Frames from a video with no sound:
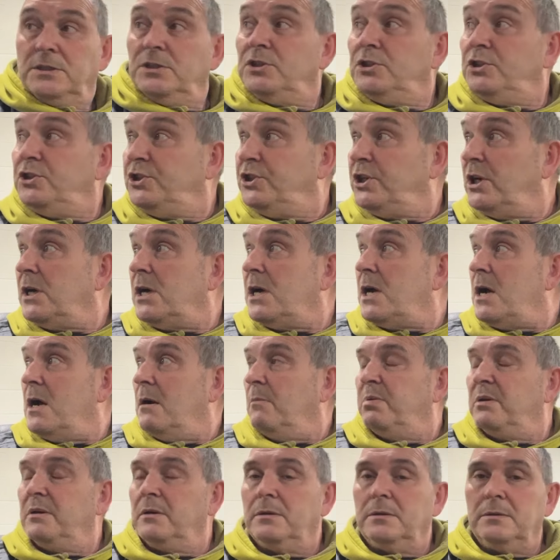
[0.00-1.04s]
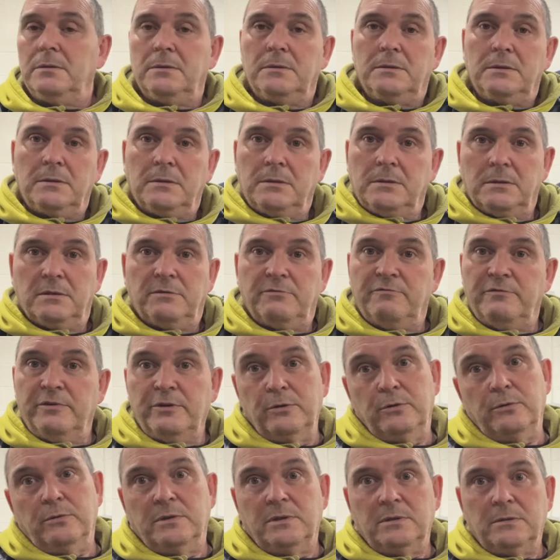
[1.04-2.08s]
shut up.
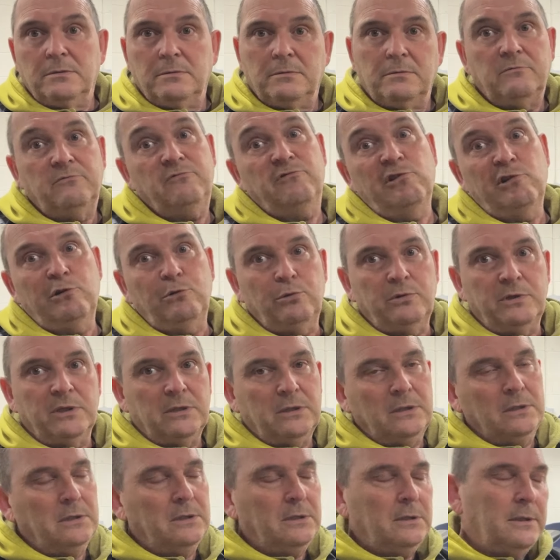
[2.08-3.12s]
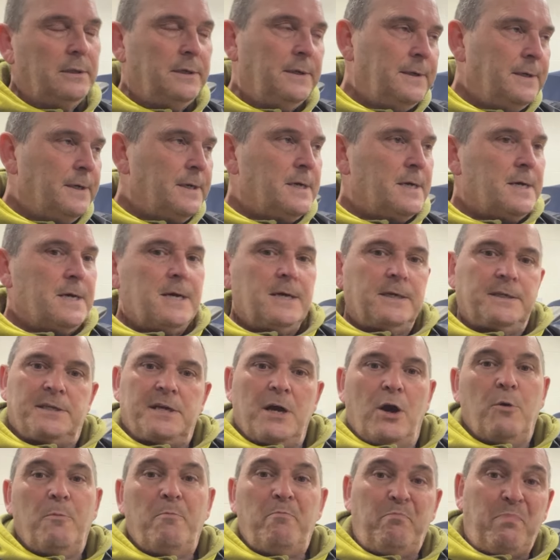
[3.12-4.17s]
Rude, rude.
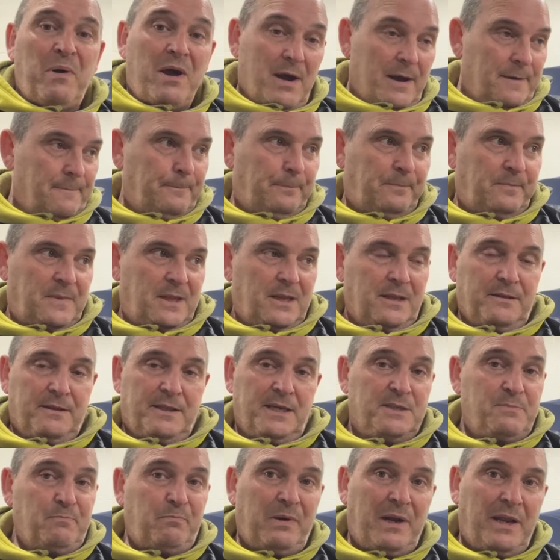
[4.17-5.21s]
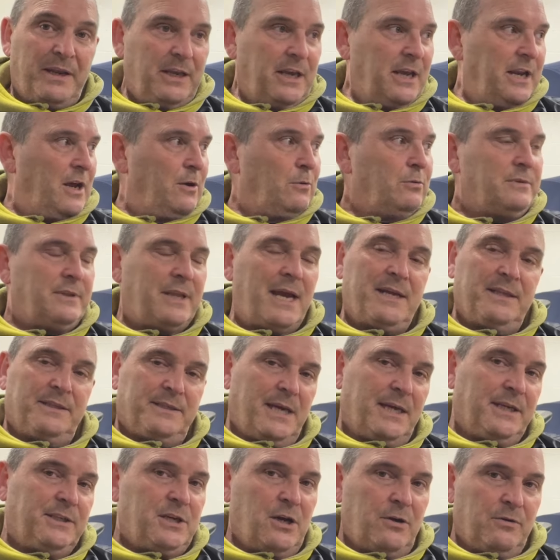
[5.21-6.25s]
So, but there's plenty, you know, that
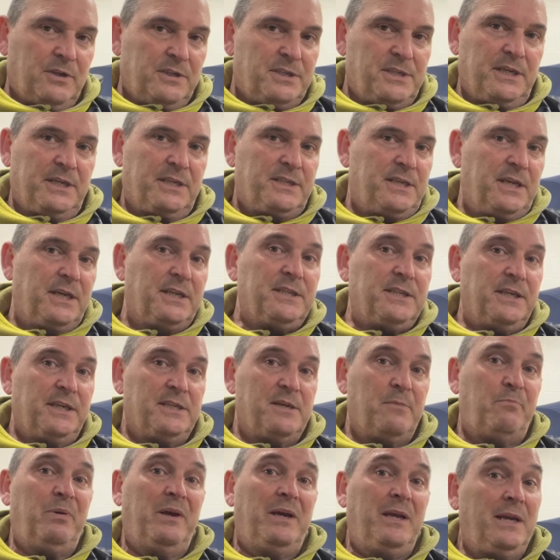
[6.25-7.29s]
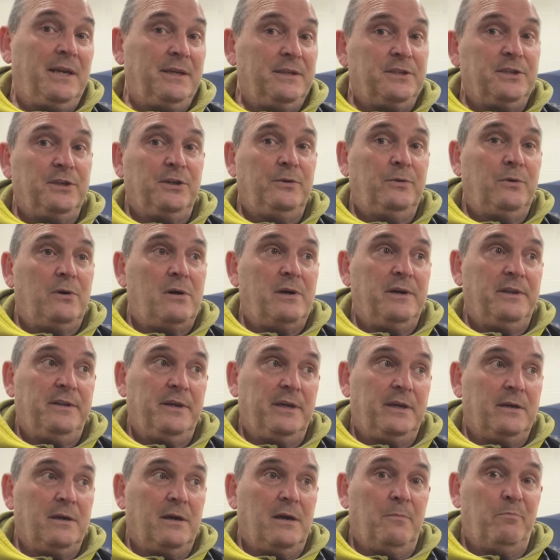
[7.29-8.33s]
Daytona 660 is appealing to, I
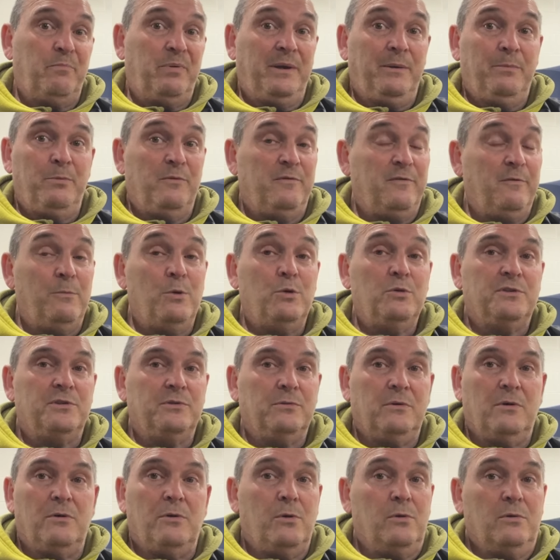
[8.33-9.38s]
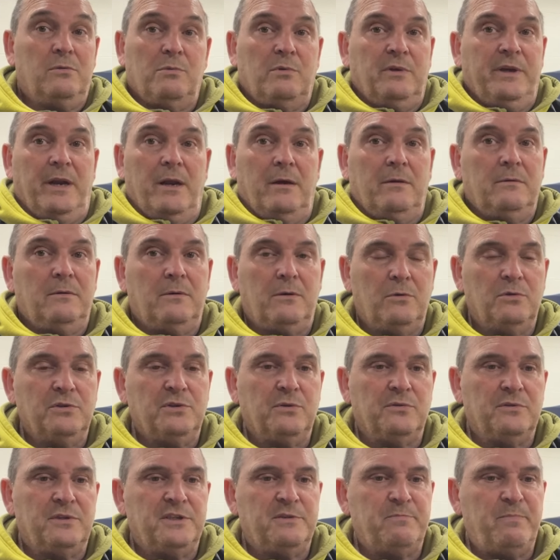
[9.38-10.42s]
think, people from all, sorts. you know, all
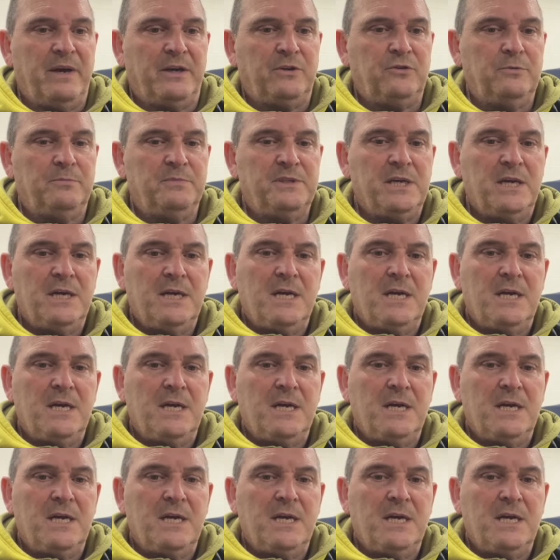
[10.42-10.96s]
sorts of spectrums.